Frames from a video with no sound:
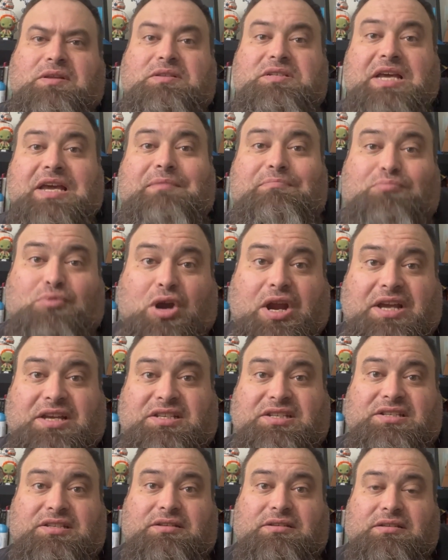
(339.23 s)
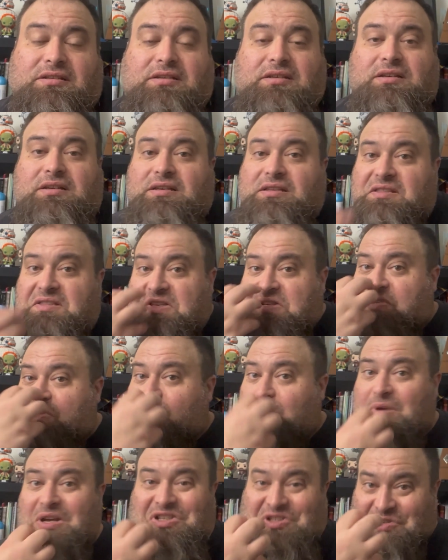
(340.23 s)
Take breaks. These are
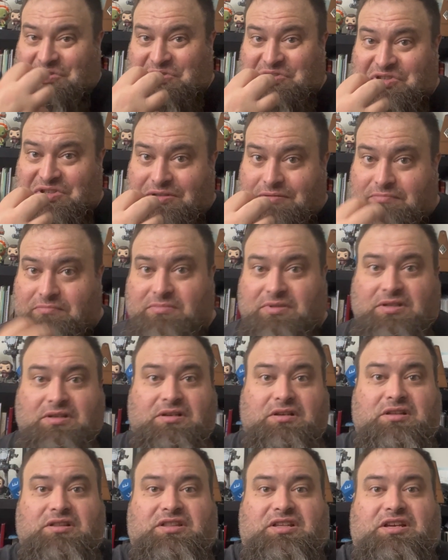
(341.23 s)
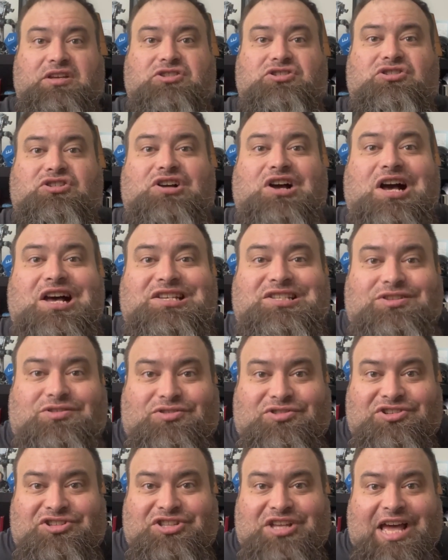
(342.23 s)
muscles. The
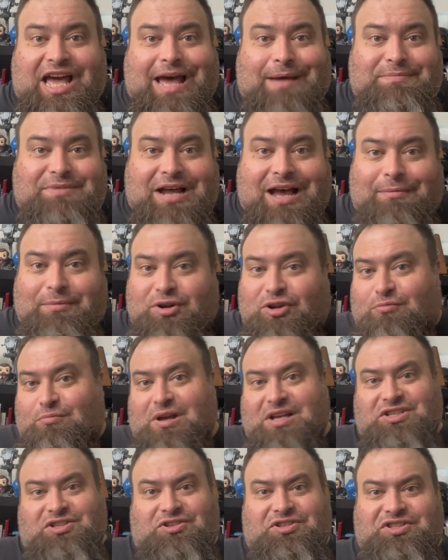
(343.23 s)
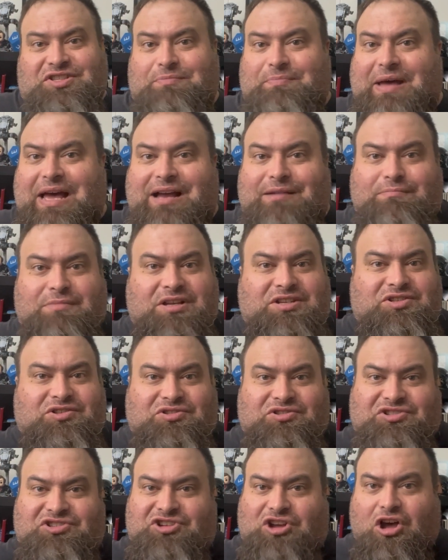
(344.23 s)
intercostals, the abdominal muscles, the back
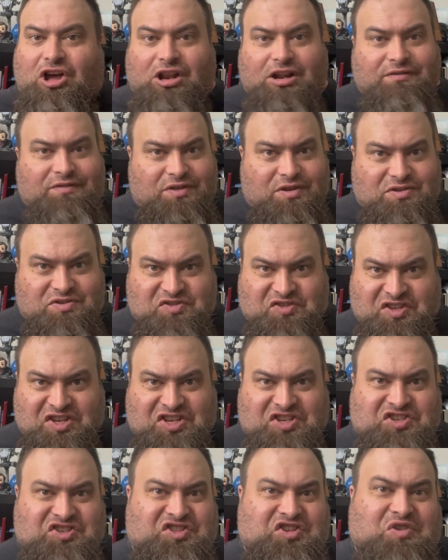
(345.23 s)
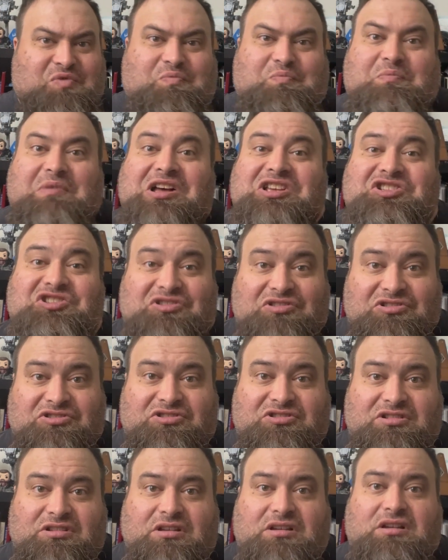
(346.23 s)
muscles, all of those things, they're
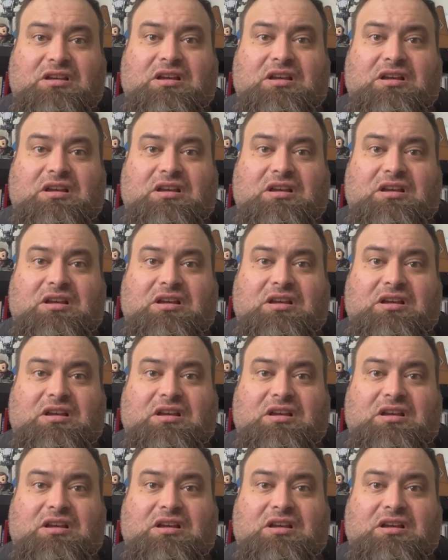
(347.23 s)
muscles.